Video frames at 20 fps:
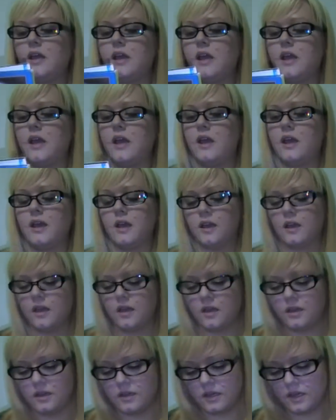
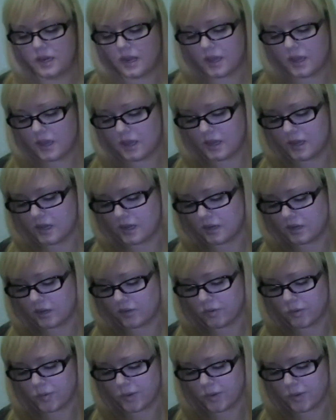And it had I'll Never